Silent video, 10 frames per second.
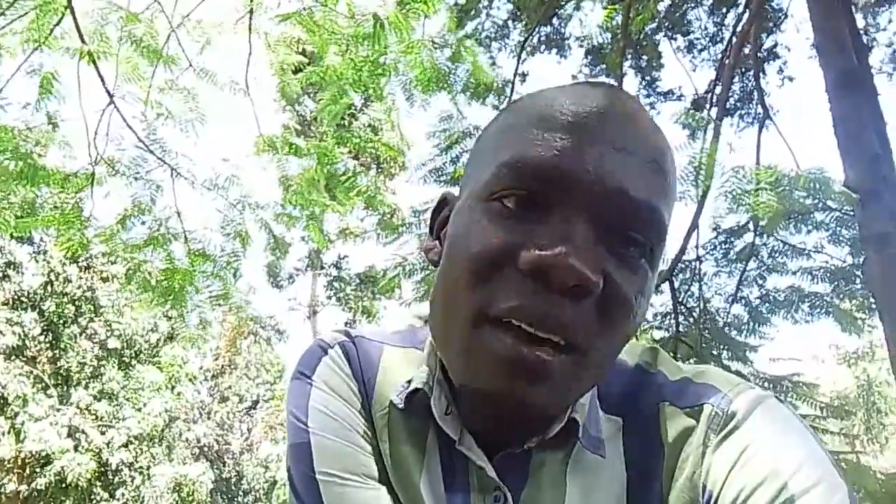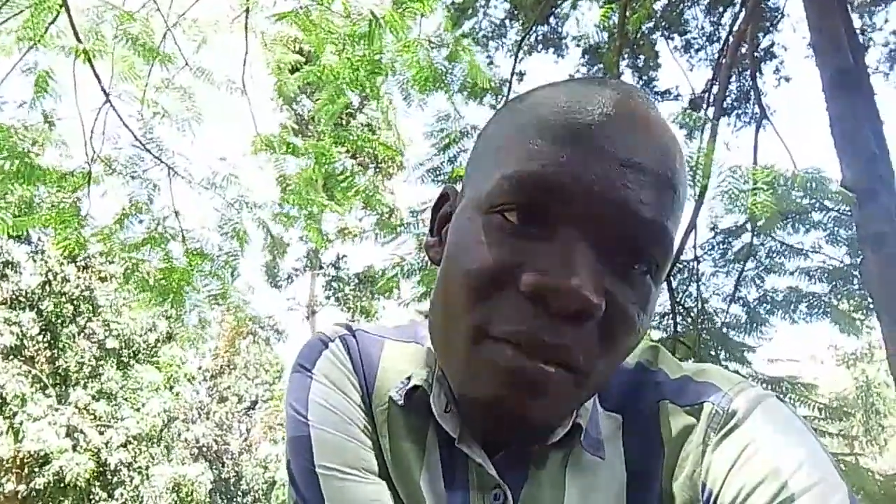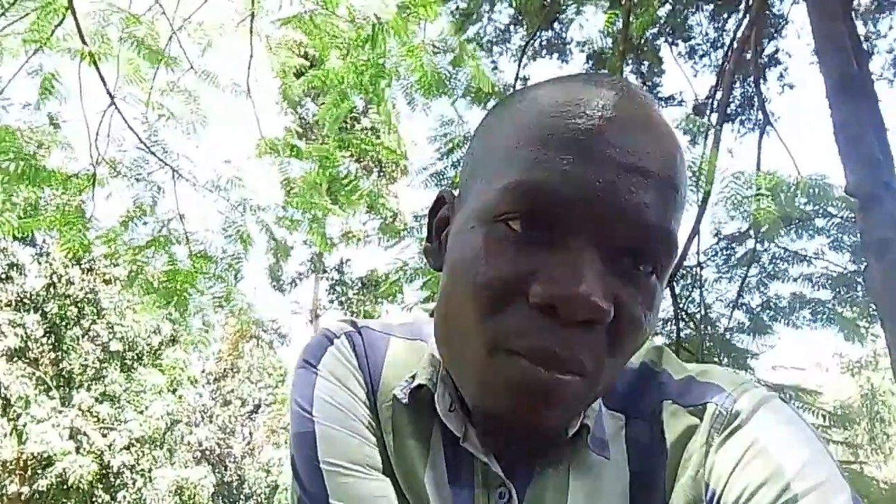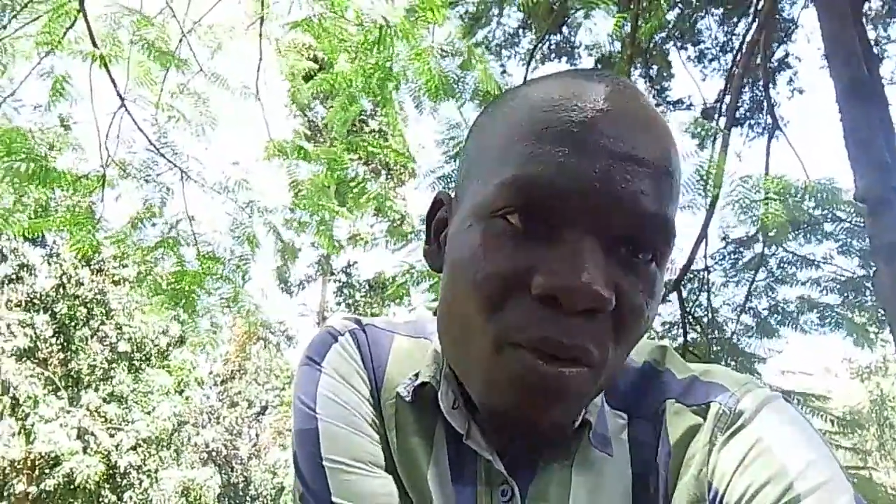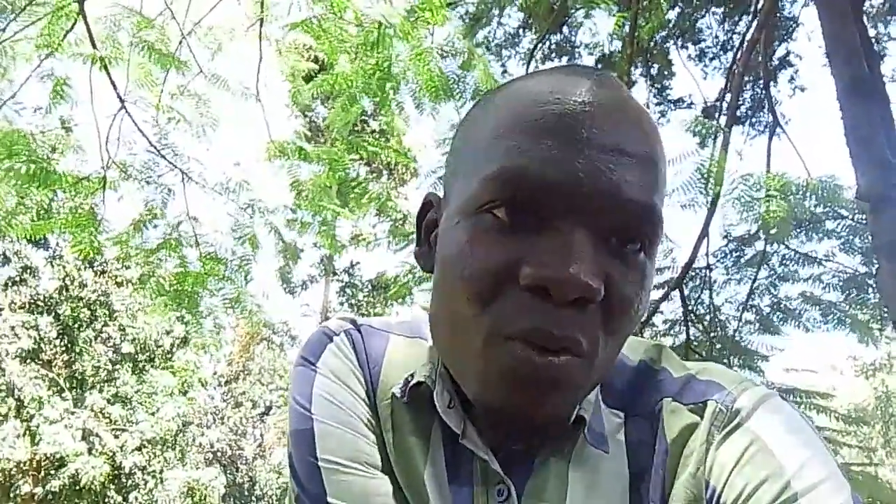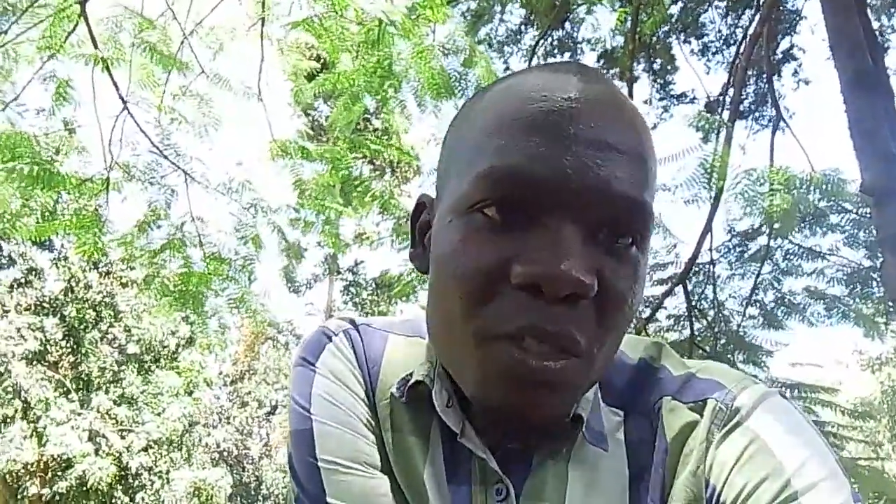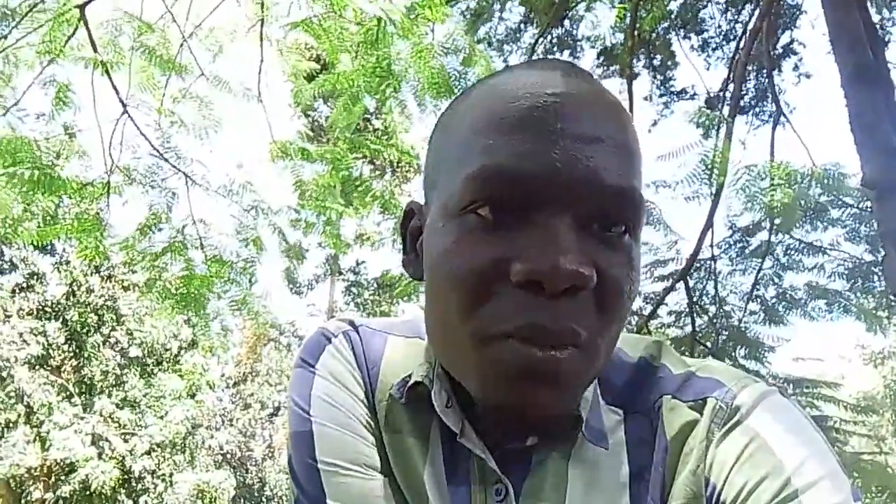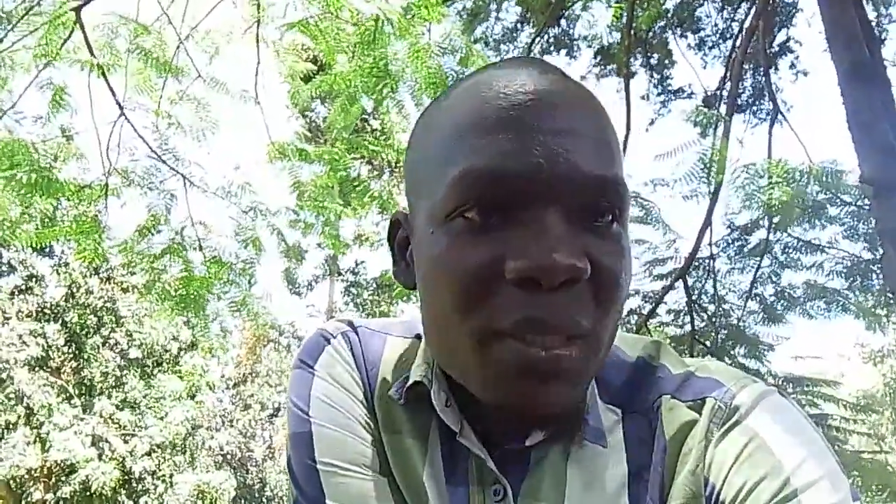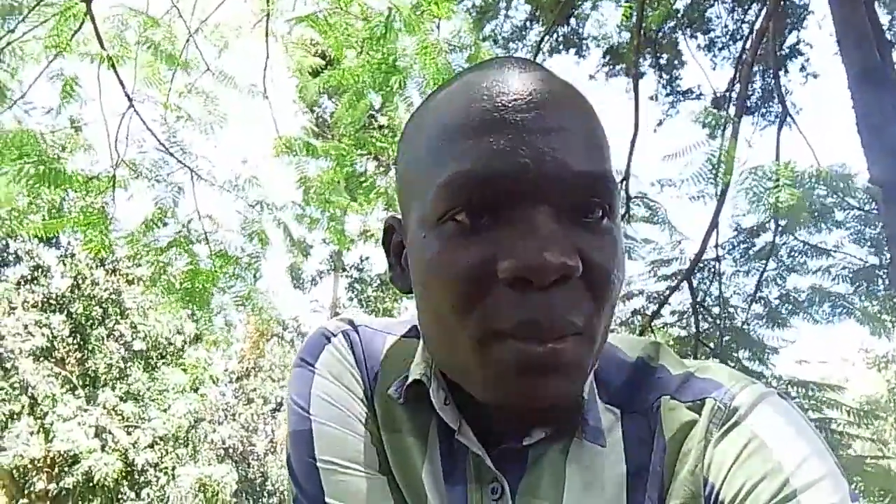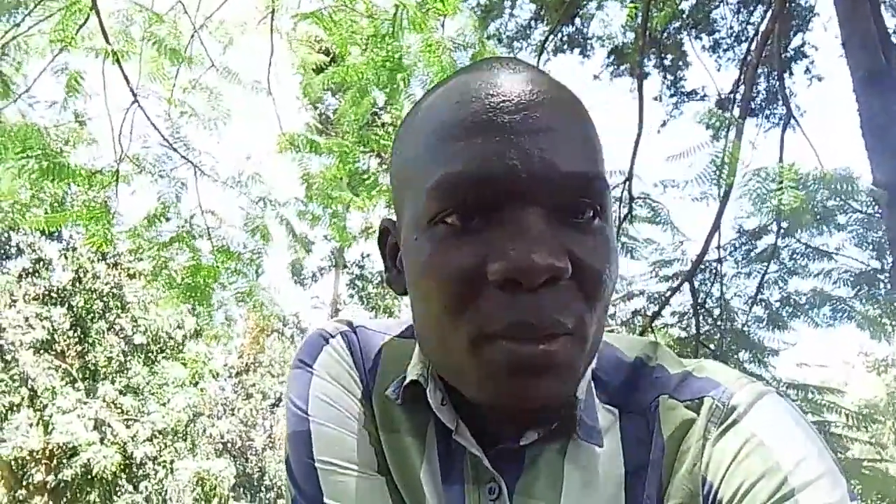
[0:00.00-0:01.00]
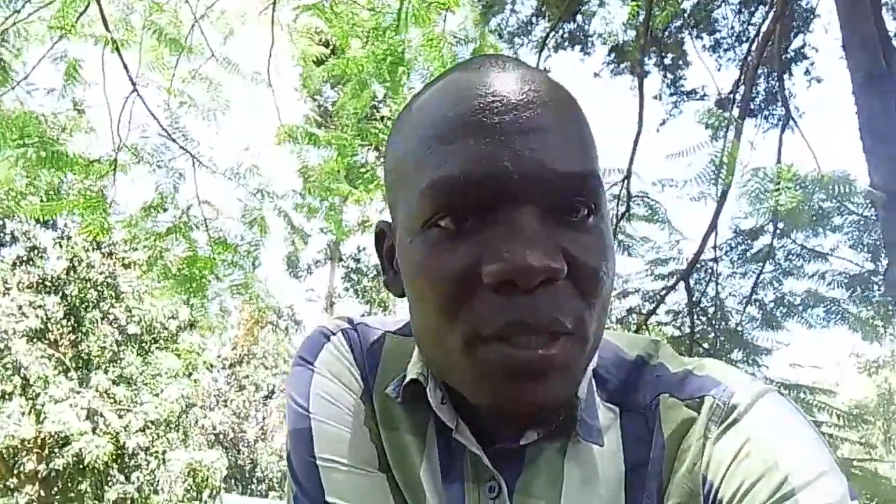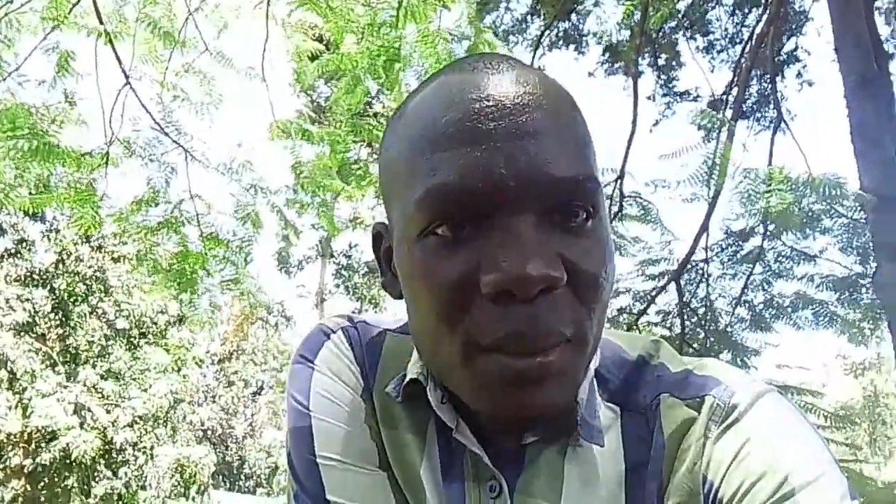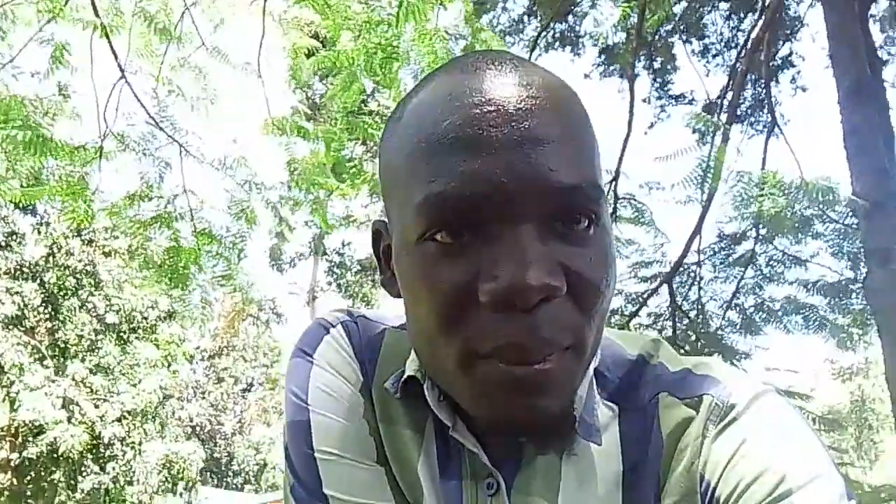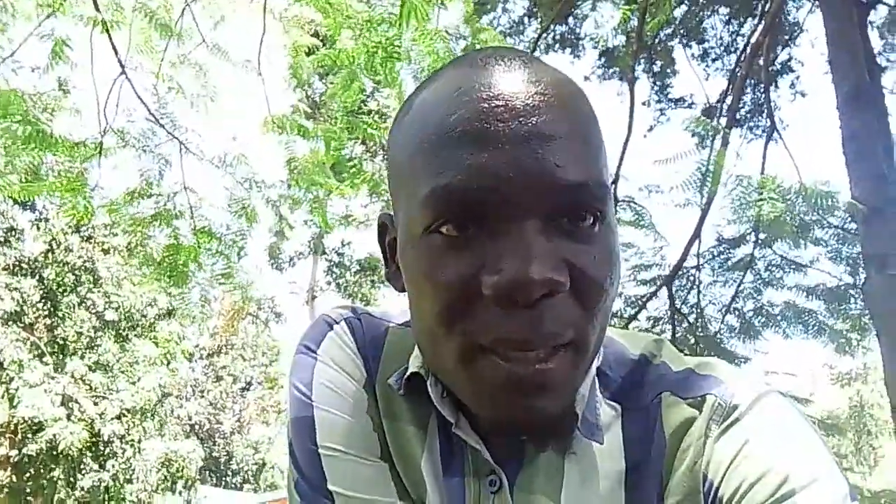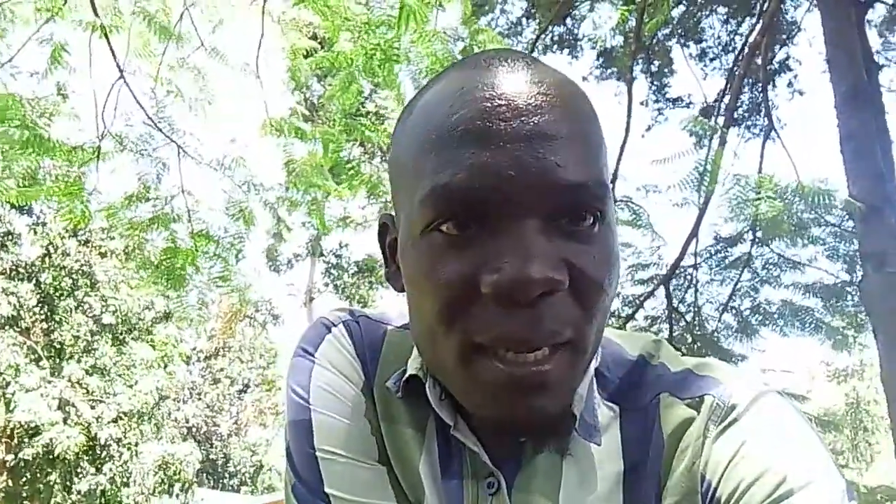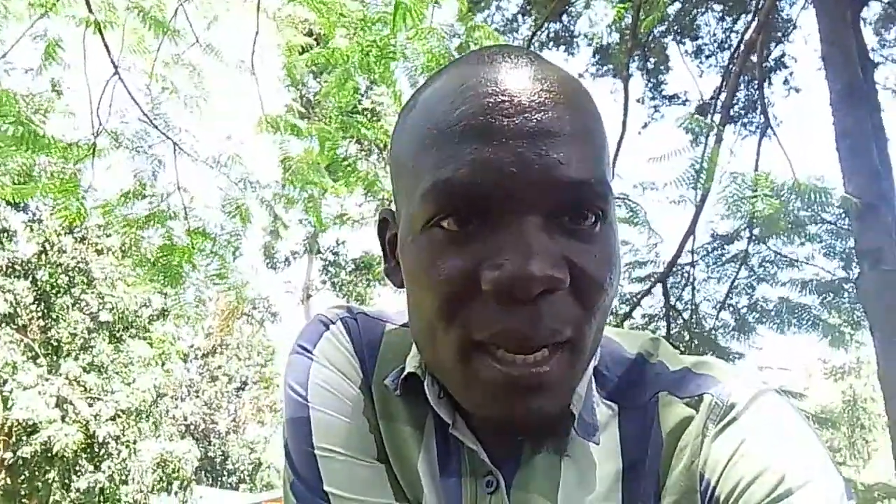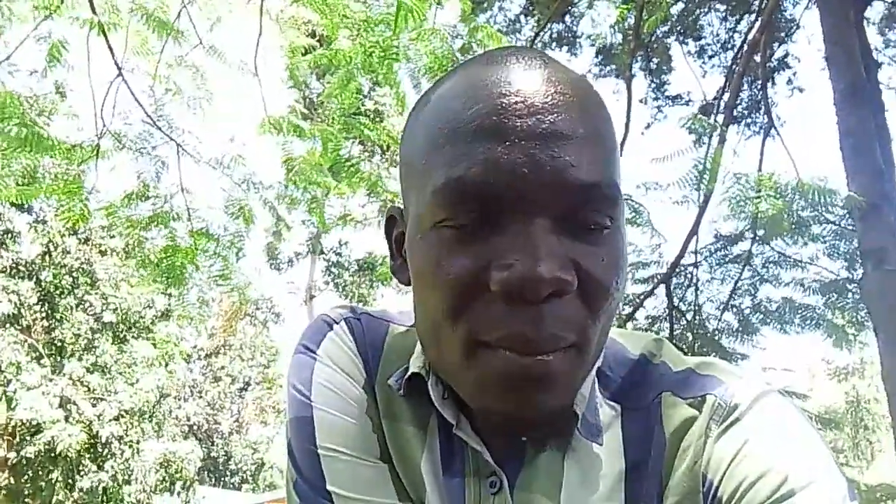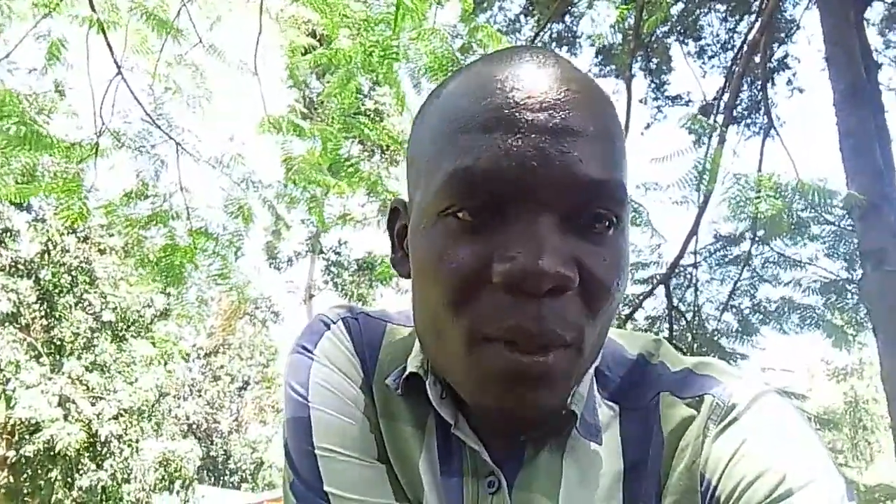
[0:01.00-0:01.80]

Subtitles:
everybody who has been supporting me,